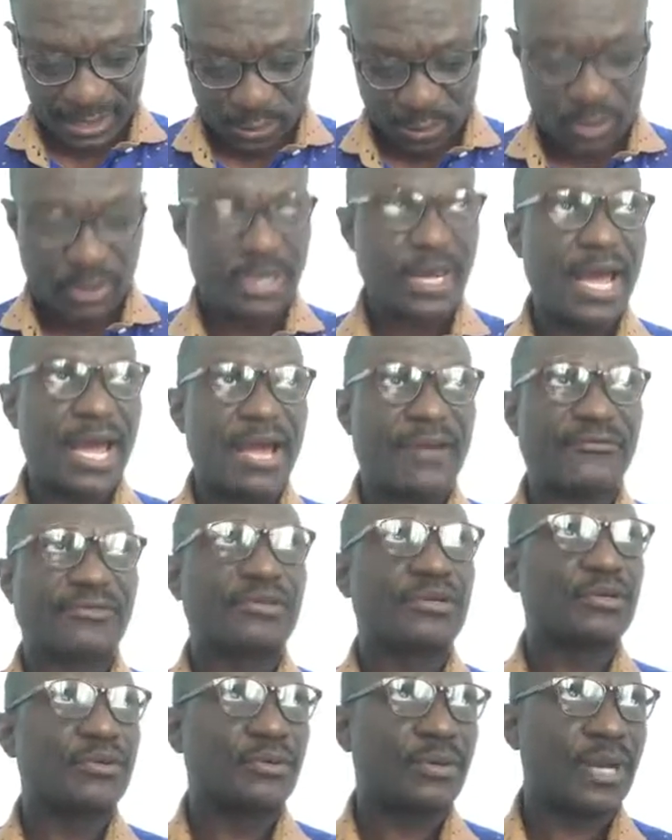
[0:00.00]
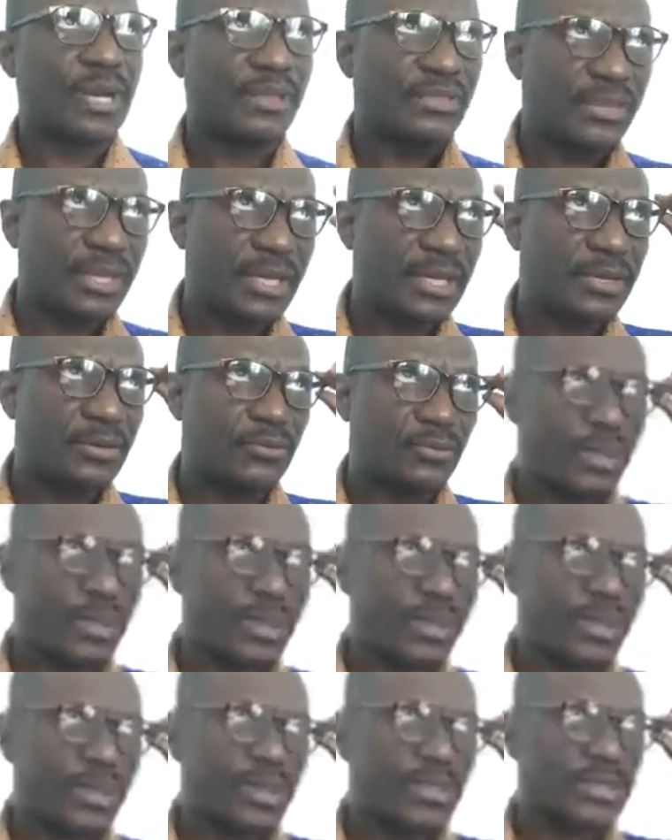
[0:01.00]
good afternoon, I think what
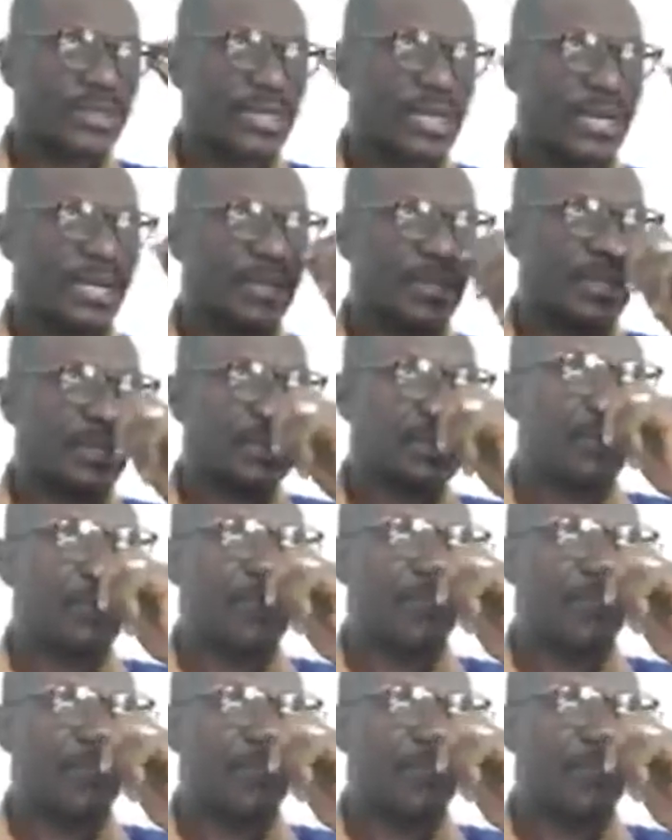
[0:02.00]
it is. I think it's